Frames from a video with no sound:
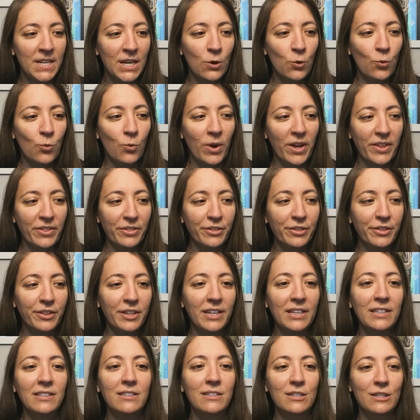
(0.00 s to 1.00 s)
when
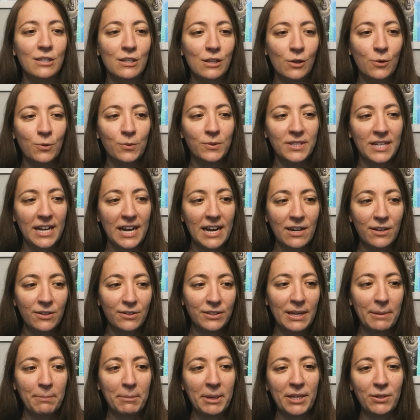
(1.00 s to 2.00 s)
things slow
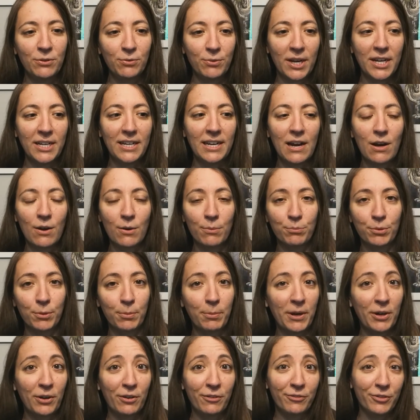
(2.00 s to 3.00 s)
down, I mean, right now I'm
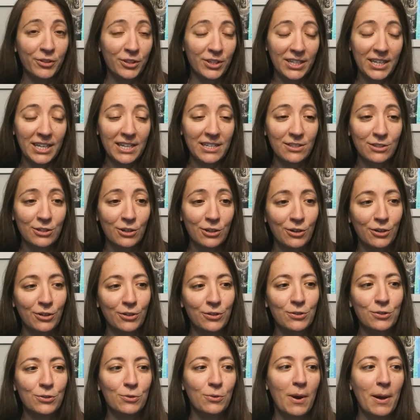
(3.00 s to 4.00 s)
preparing for the
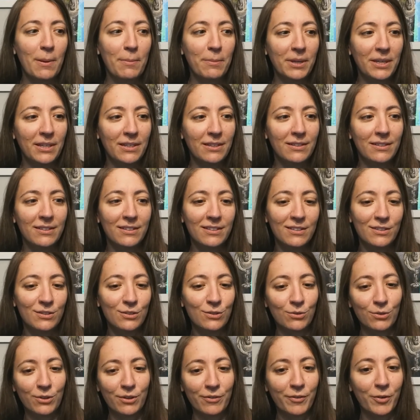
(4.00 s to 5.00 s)
Kickstarter, so I'm in
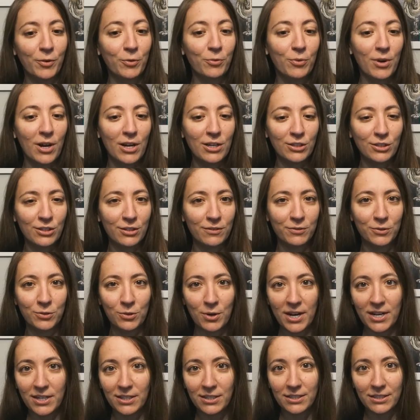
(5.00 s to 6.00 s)
sort of a rush of
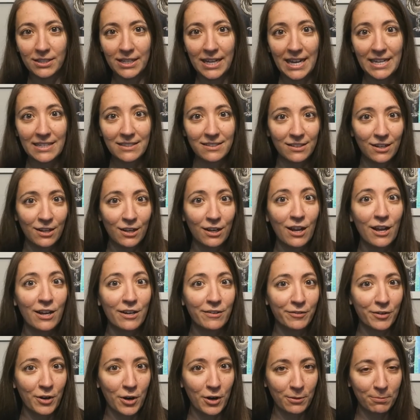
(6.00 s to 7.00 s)
trying to get a lot
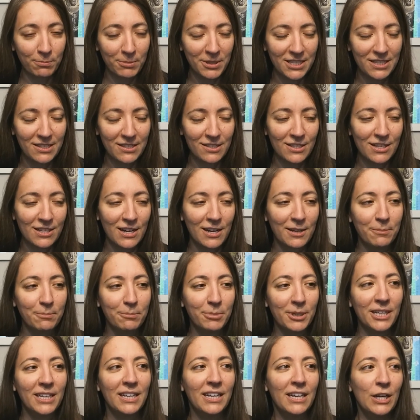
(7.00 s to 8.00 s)
of art pieces done.
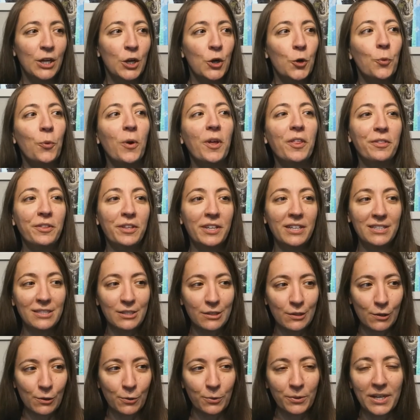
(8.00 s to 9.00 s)
But when things
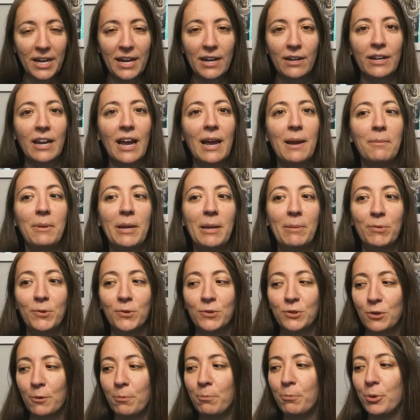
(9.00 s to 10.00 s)
slow down, I'm able
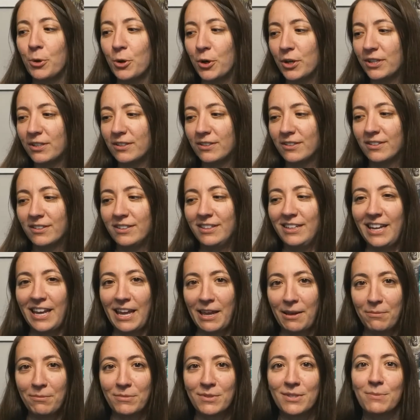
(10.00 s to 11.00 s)
to put
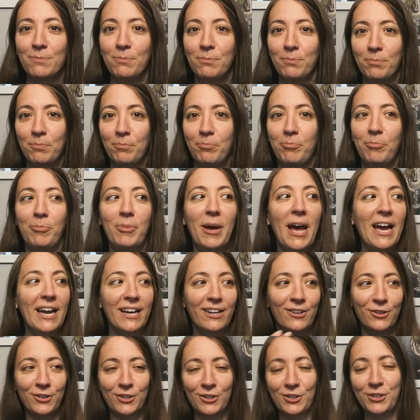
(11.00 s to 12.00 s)
games back
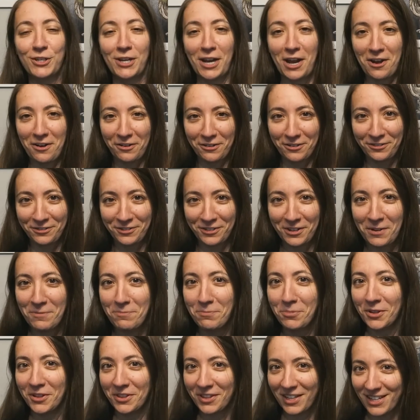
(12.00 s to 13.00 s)
on the shelf and
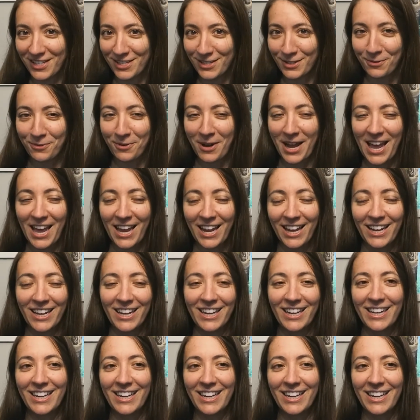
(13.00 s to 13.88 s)
put things away.